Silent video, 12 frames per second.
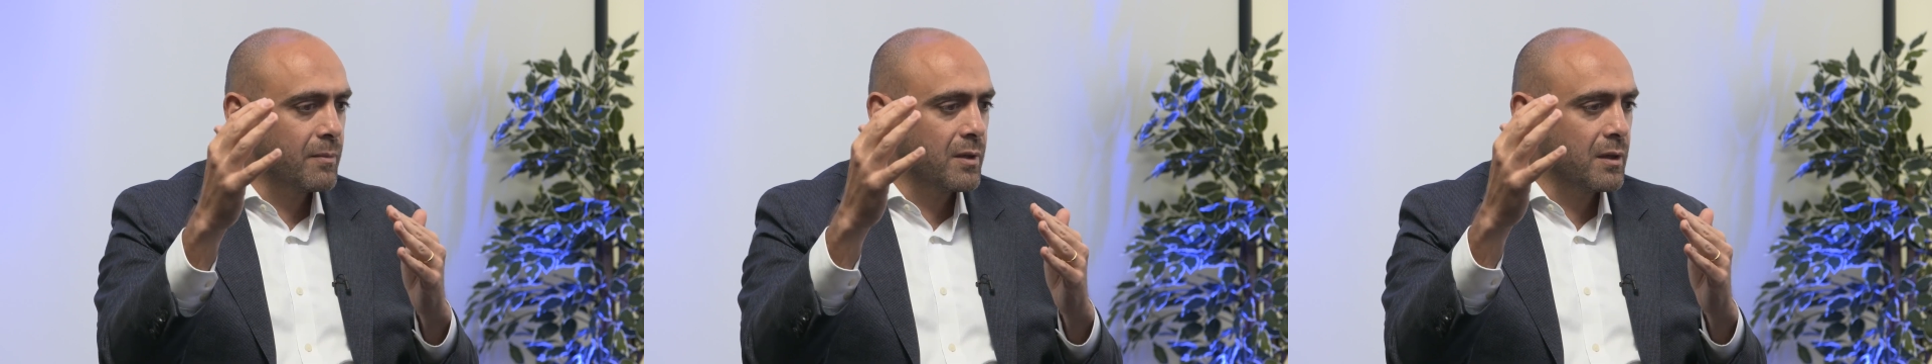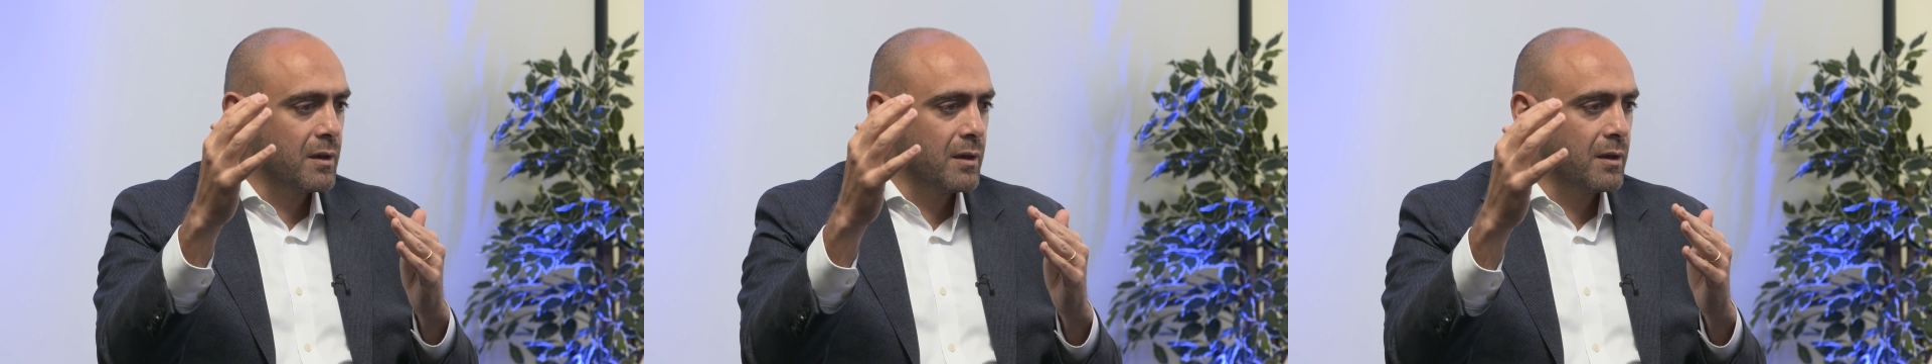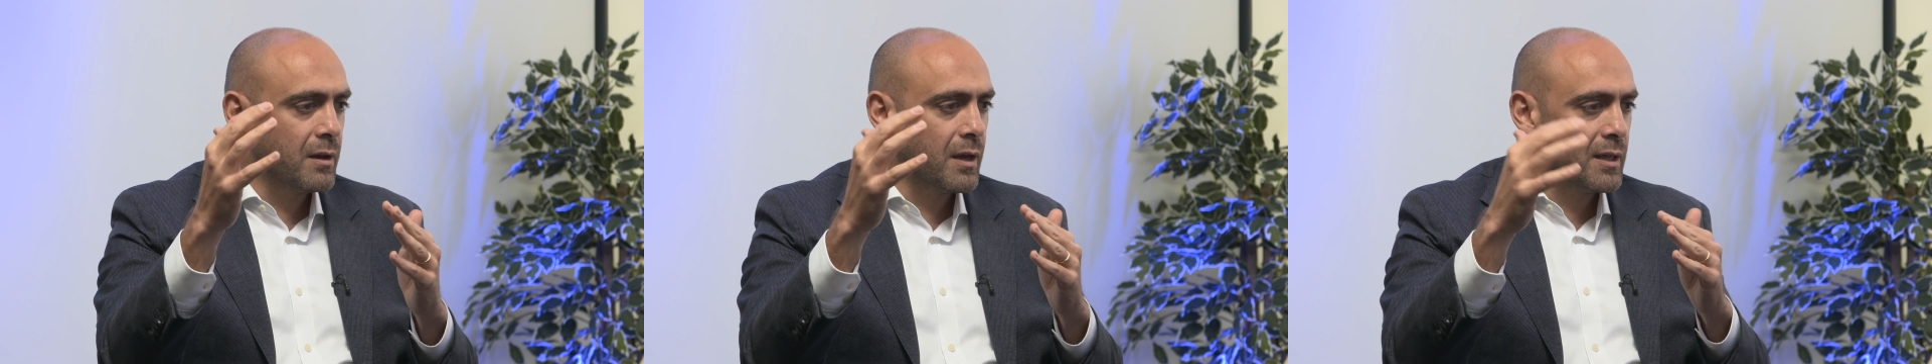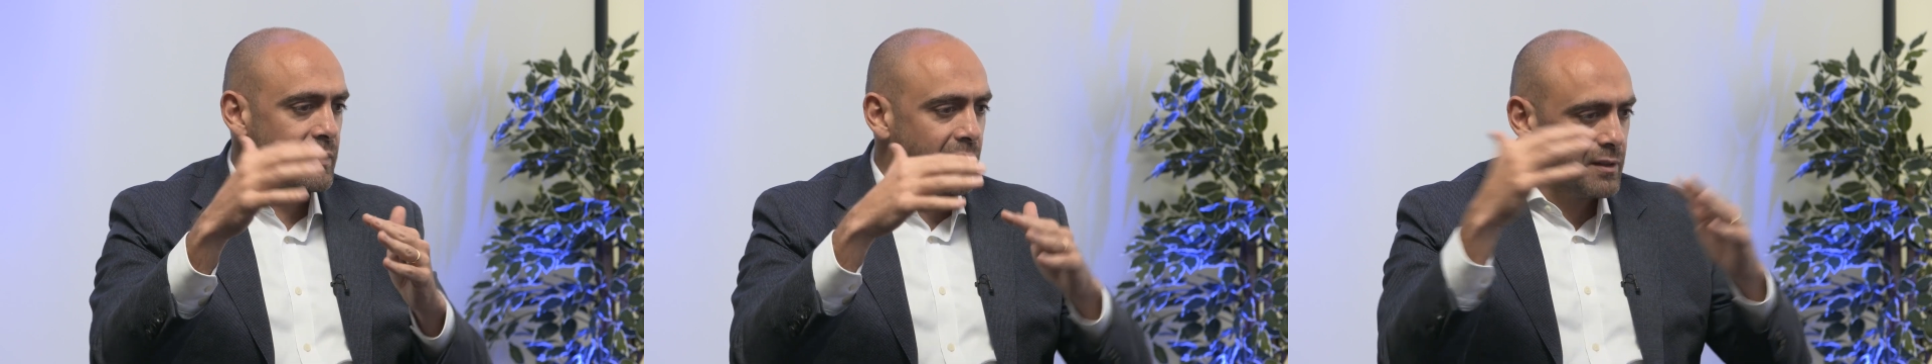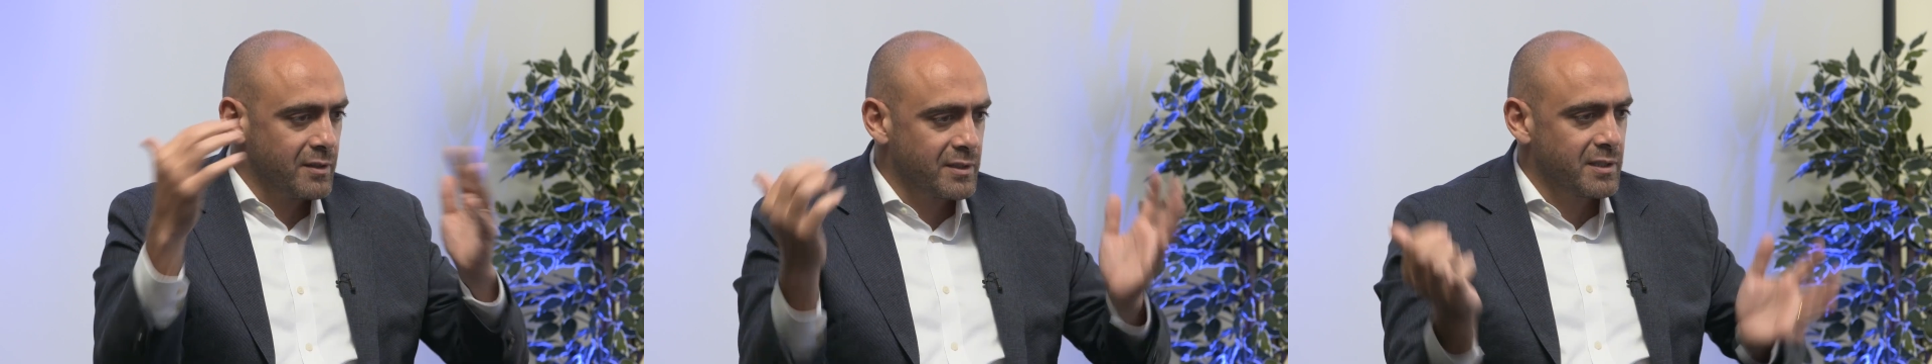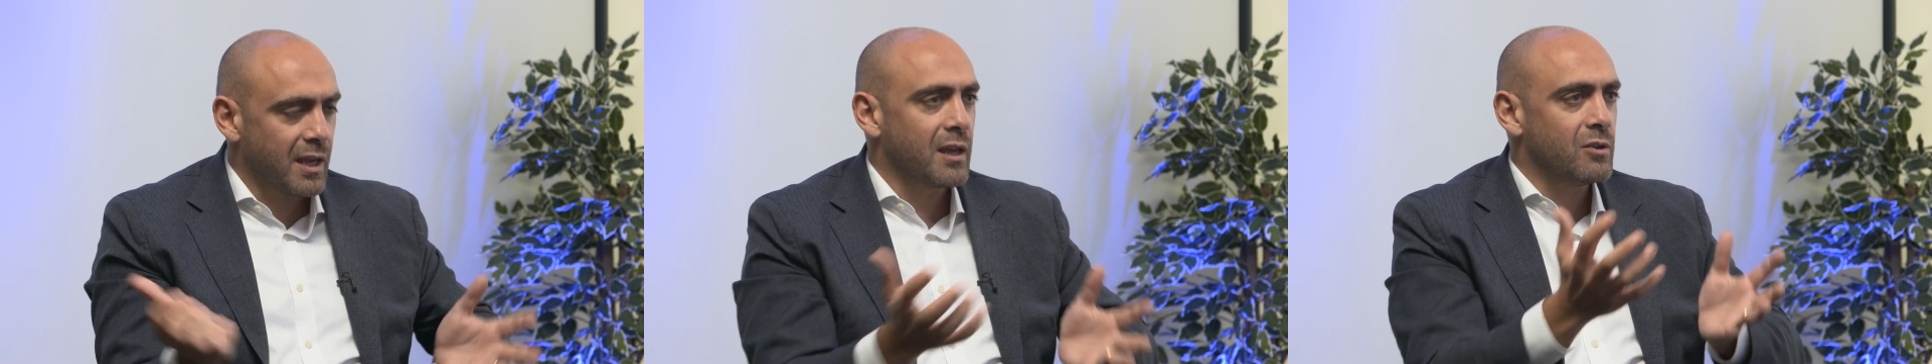and then the
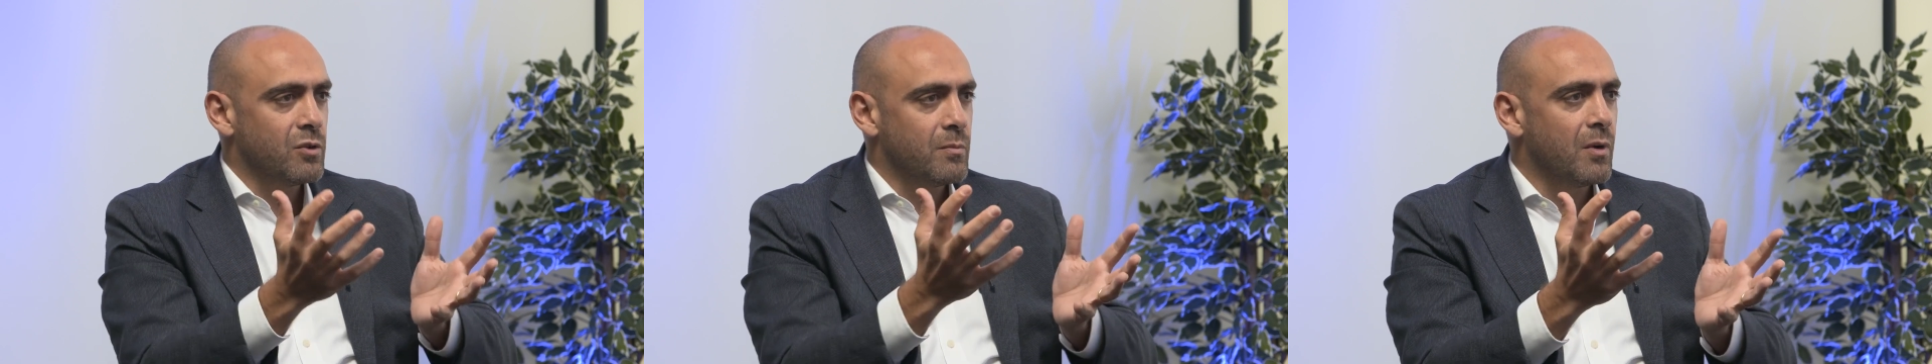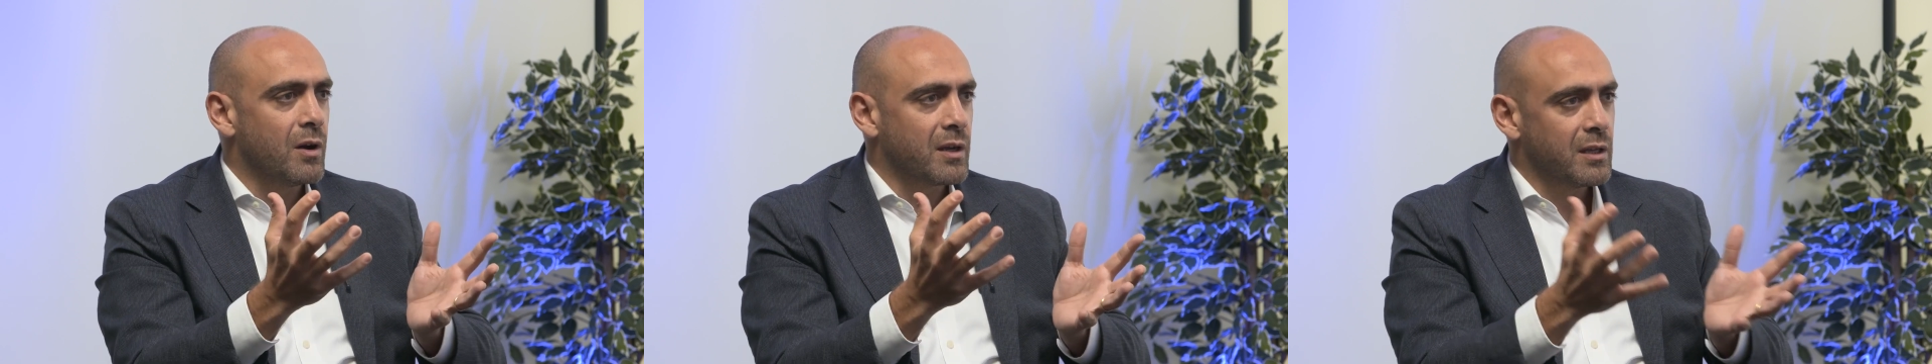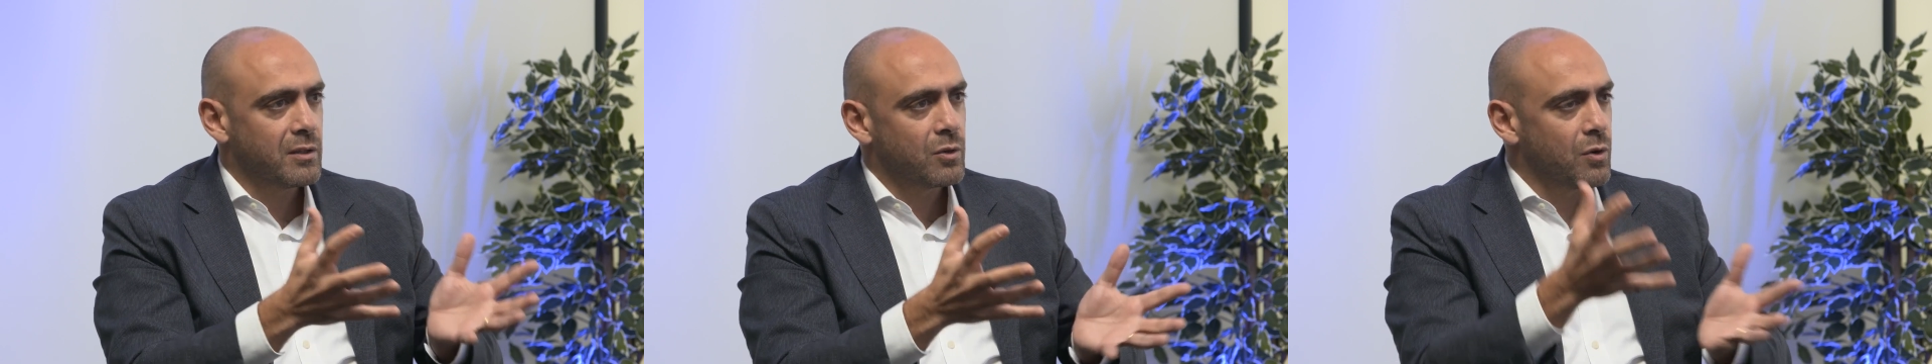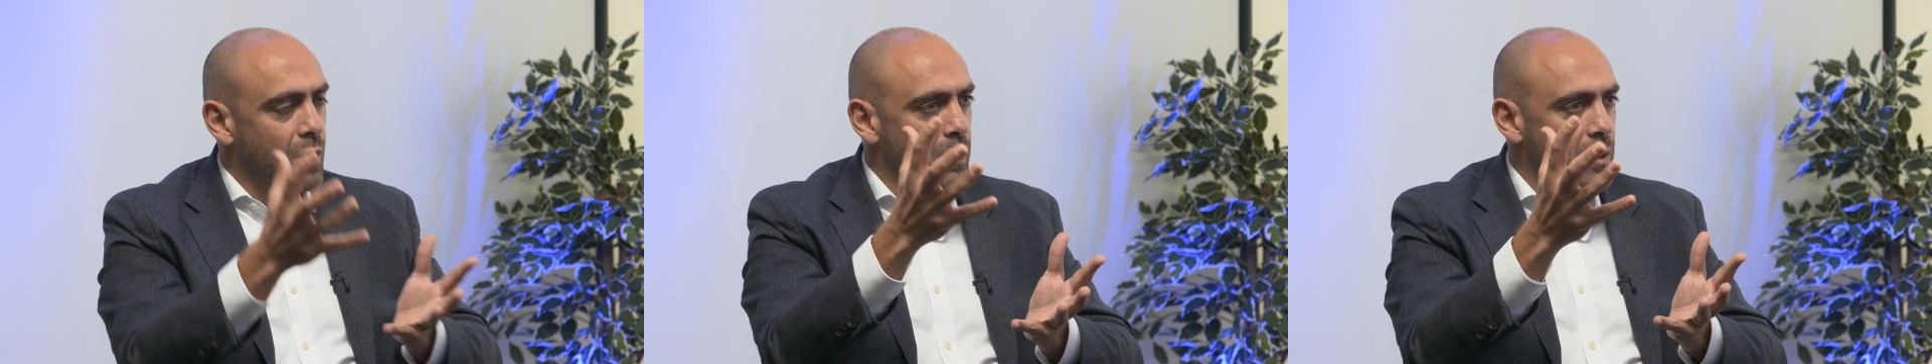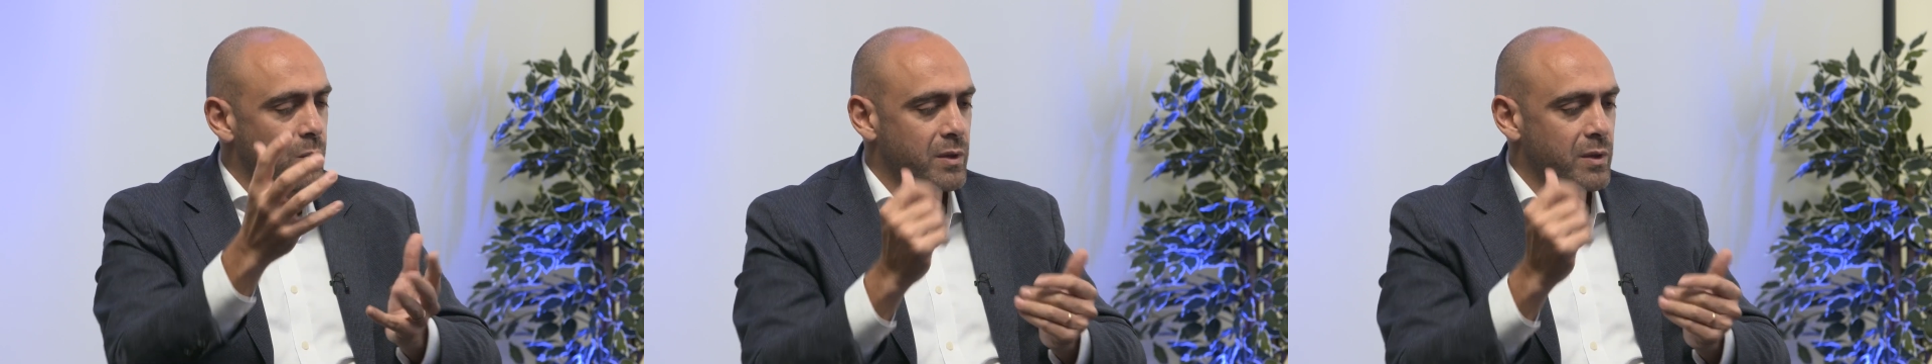secondary market growing